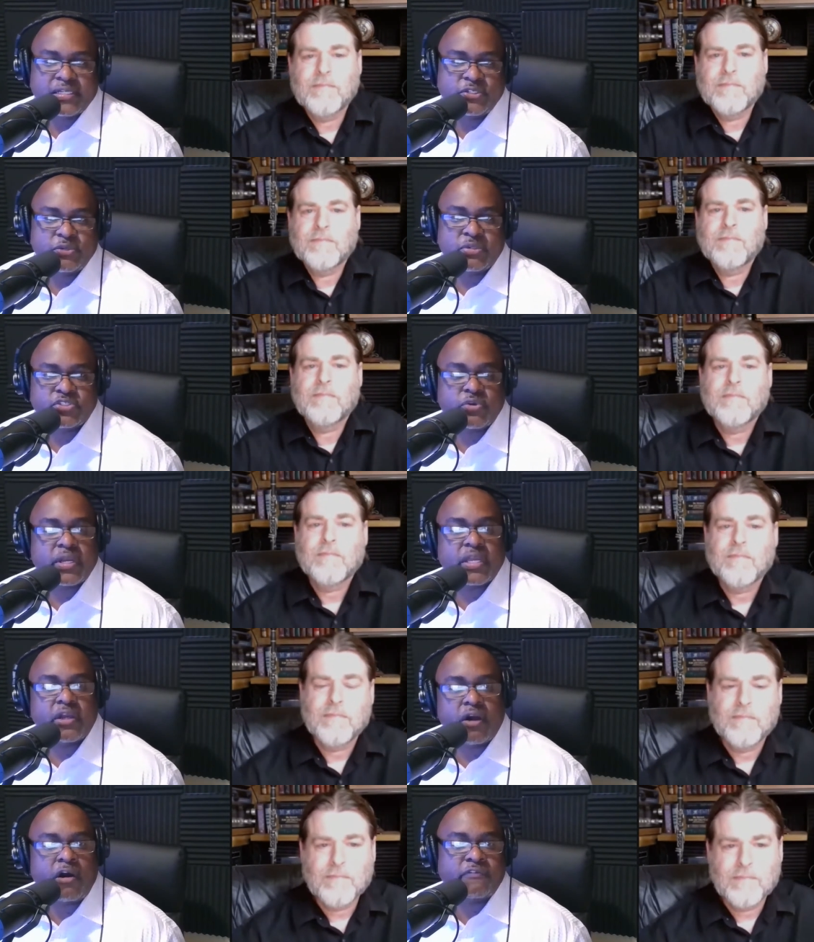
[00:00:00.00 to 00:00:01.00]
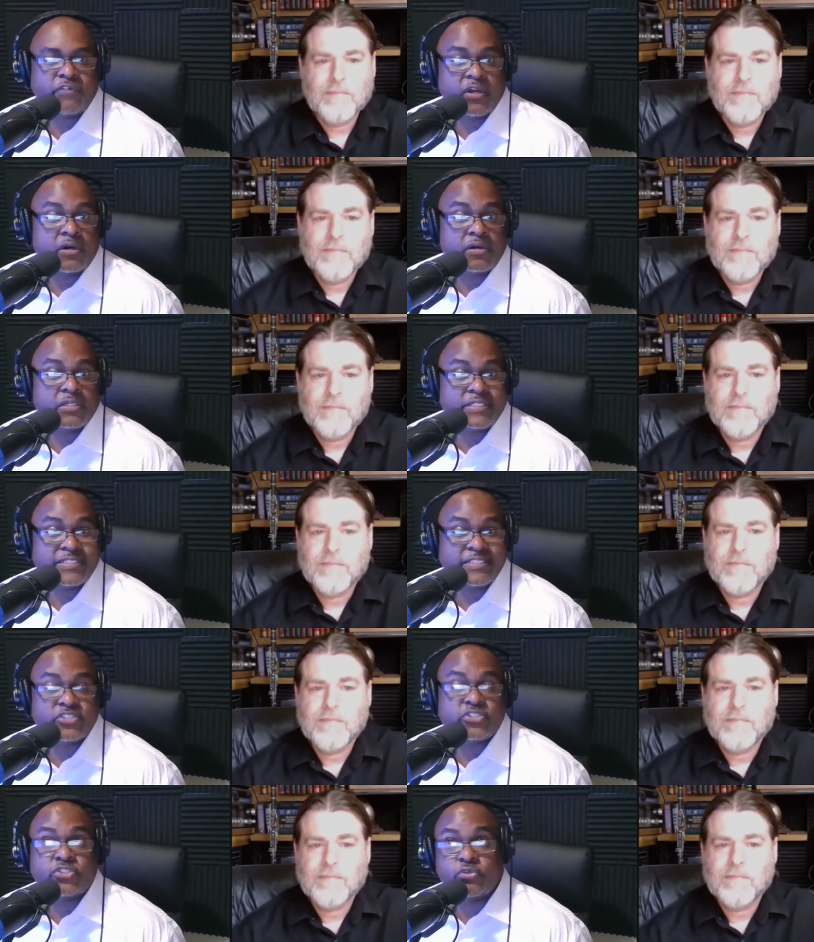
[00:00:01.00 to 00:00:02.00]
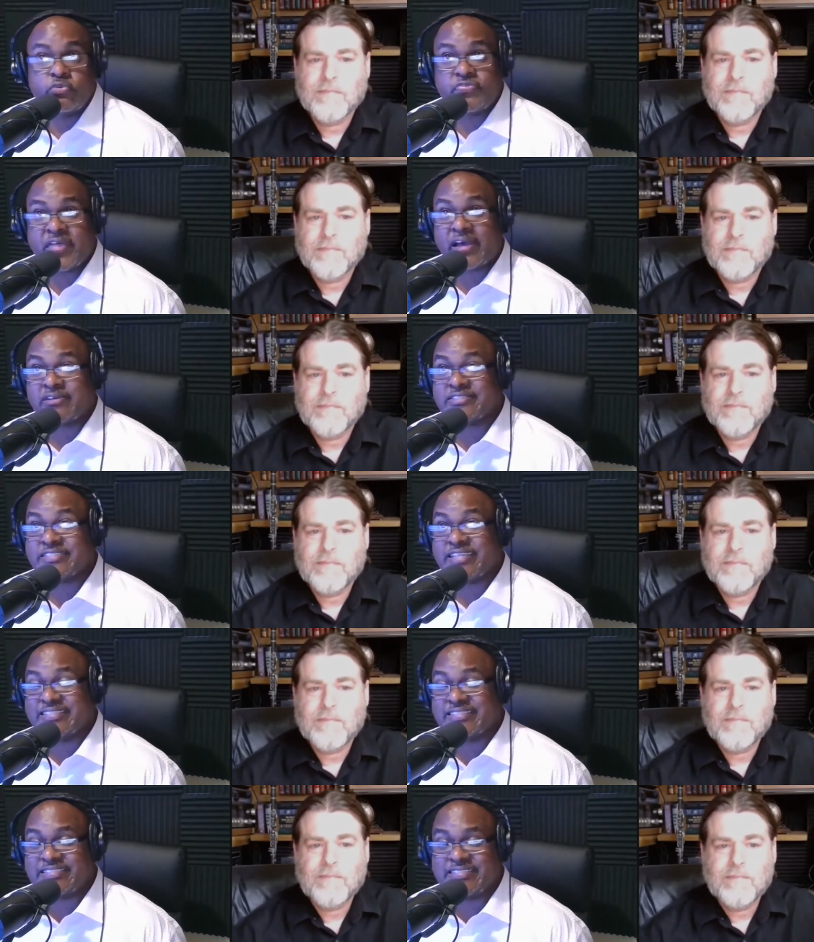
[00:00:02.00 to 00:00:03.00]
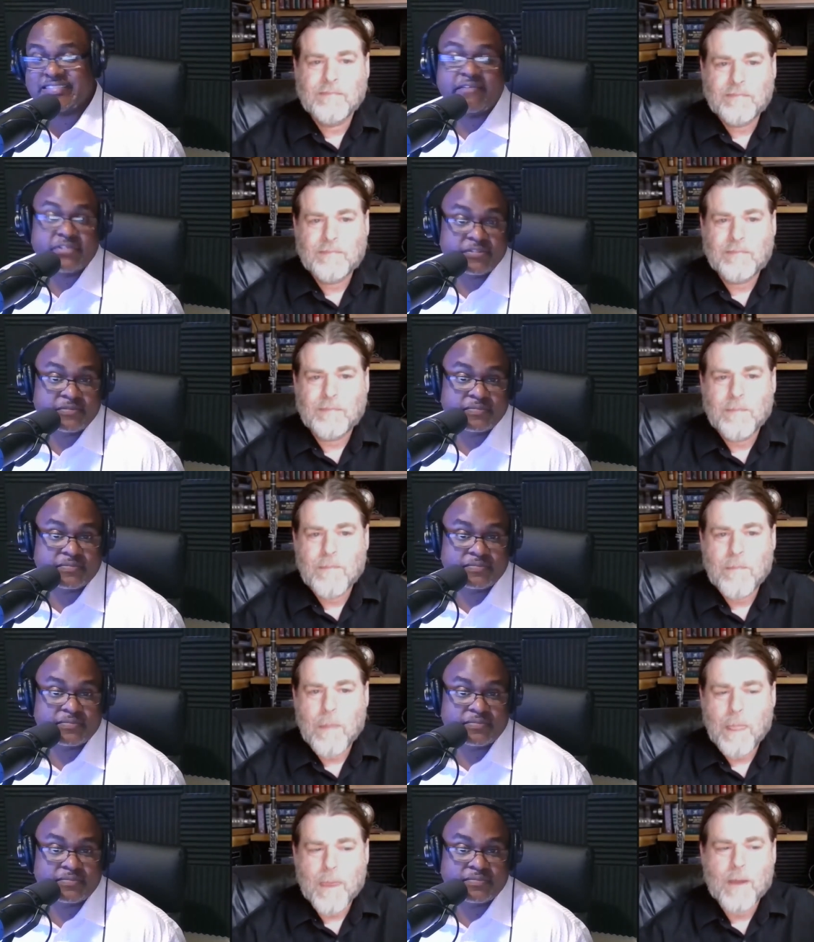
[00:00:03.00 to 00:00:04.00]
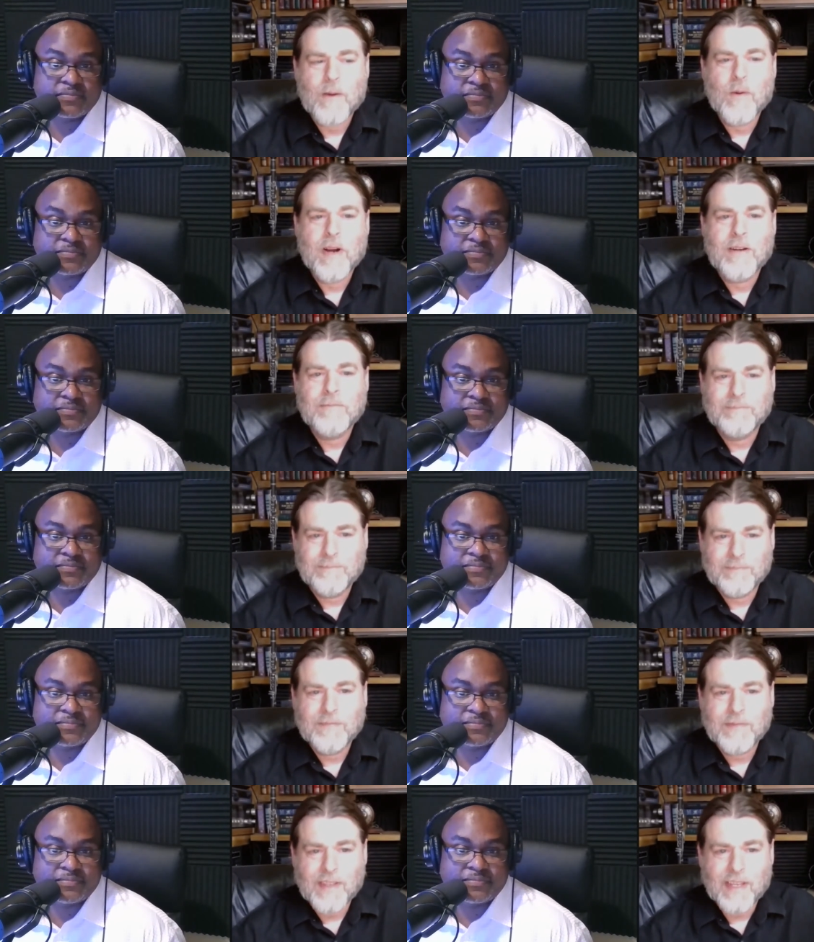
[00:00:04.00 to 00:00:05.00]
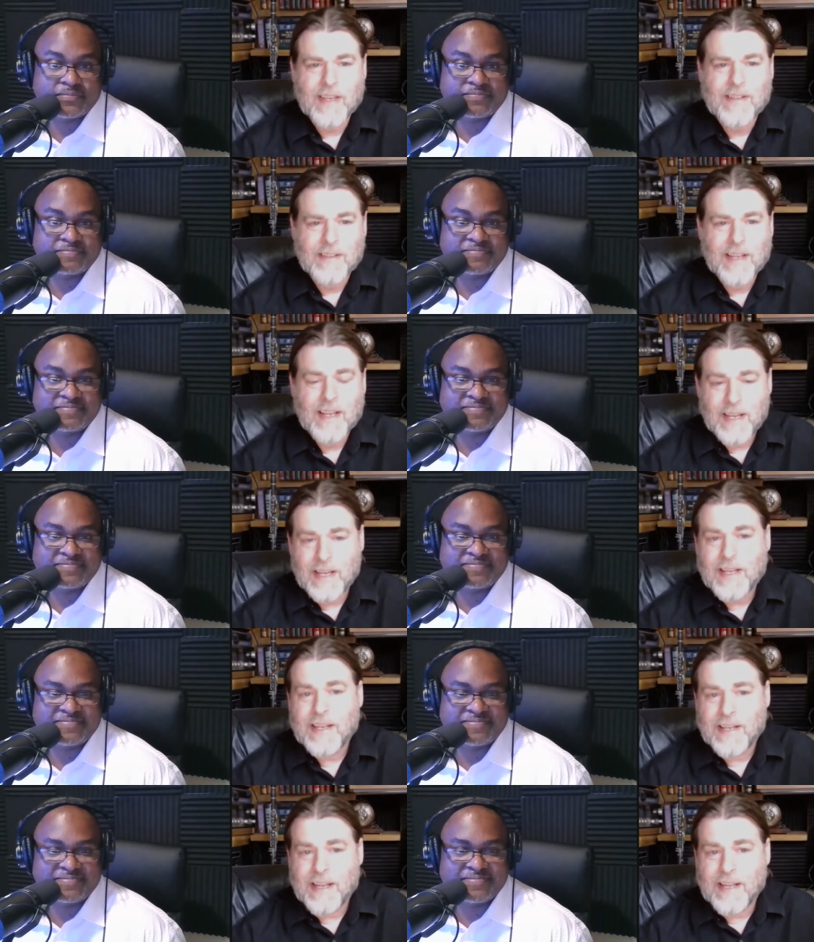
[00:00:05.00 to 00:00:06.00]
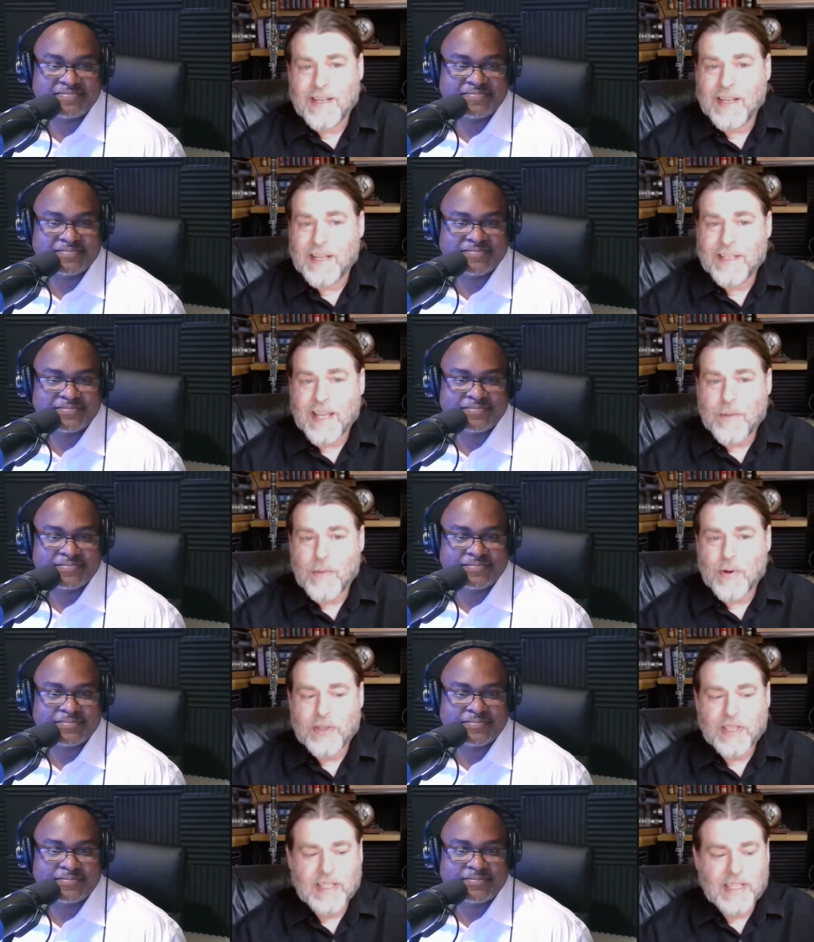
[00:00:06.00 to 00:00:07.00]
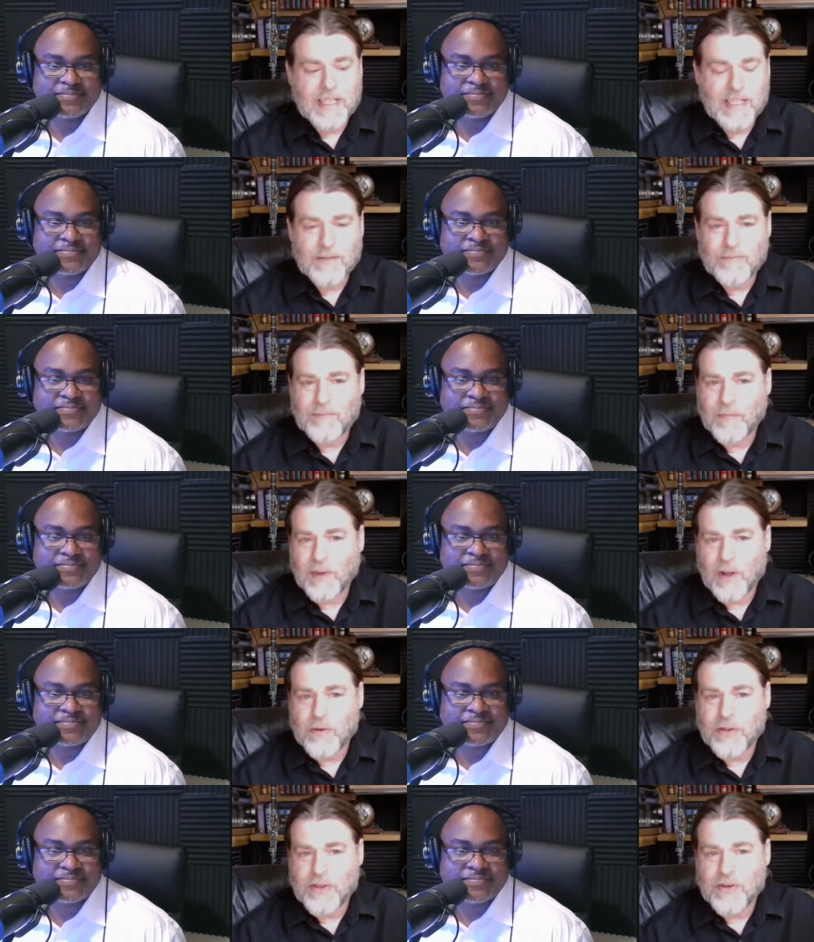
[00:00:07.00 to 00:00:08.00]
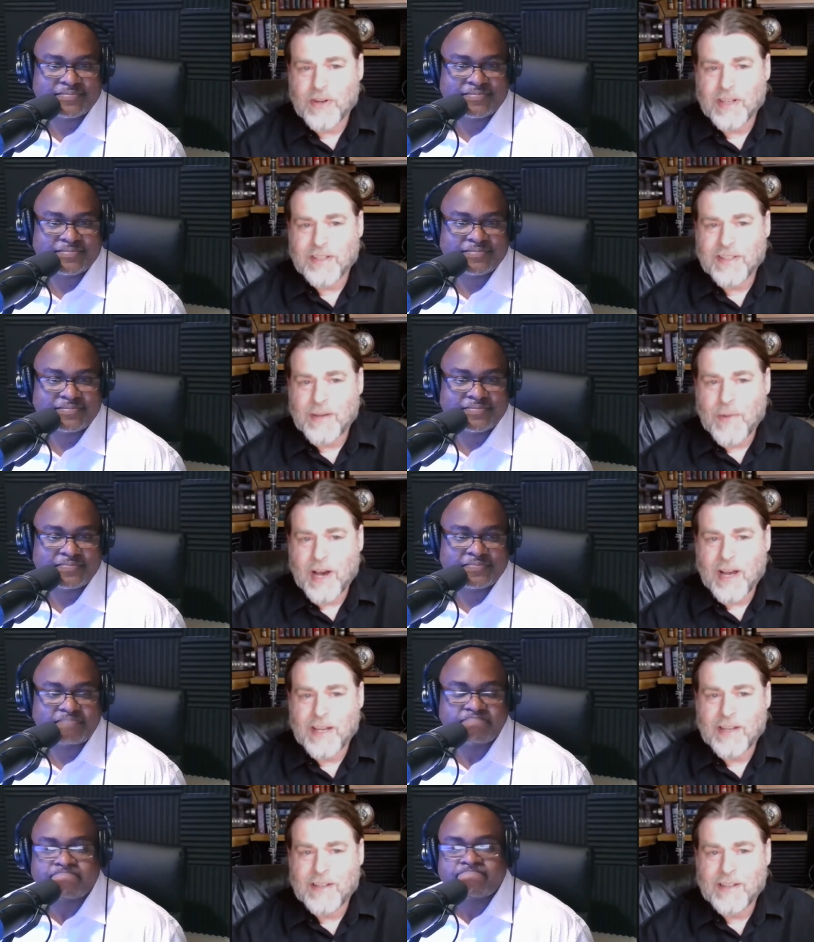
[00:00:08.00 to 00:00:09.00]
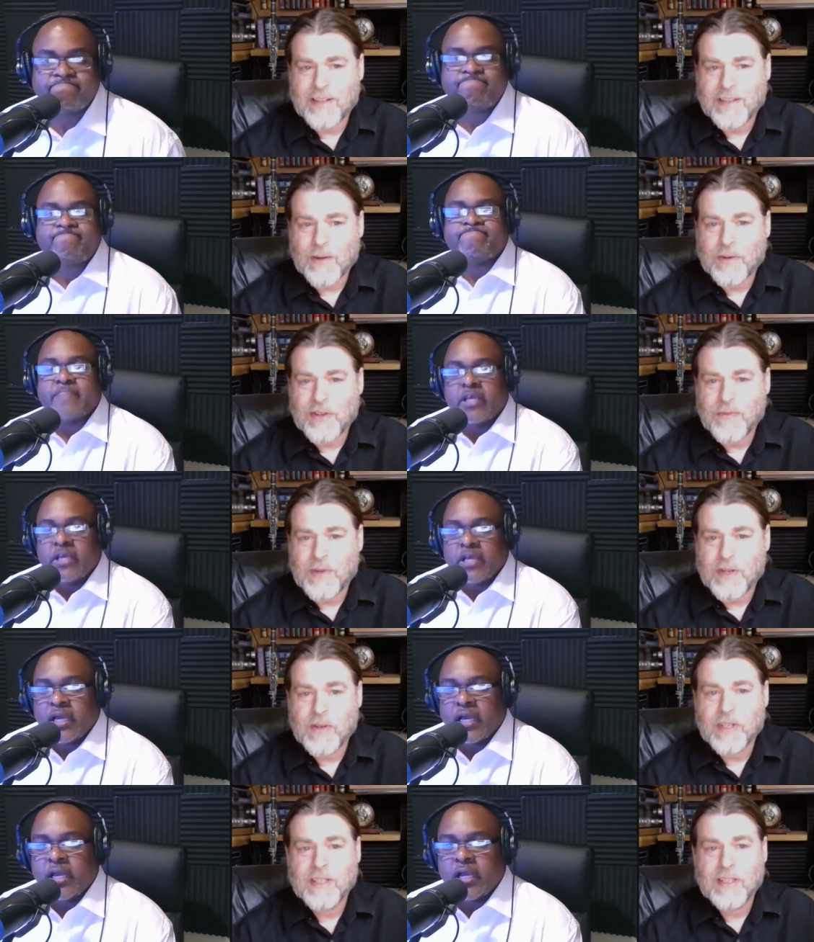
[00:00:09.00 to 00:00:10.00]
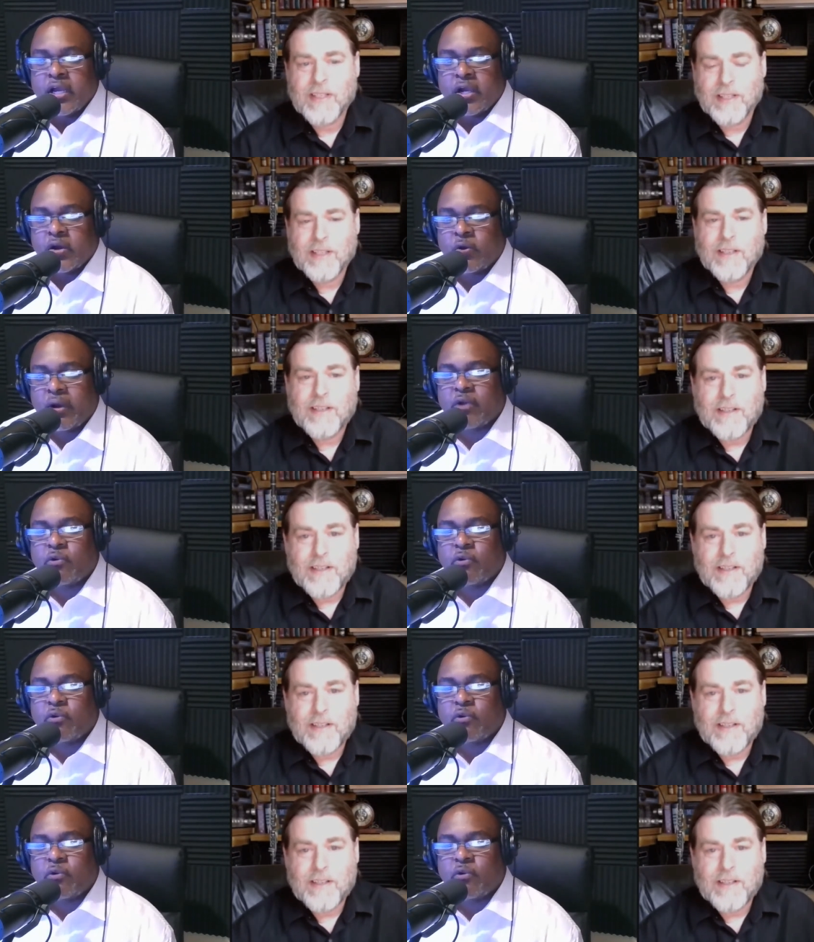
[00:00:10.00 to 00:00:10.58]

Speaker 1: doing trucking off and on since 2007. Oh wow. Okay.
Speaker 2: And is that mostly large trucks, semi? Is that what you've been doing?
Speaker 1: Great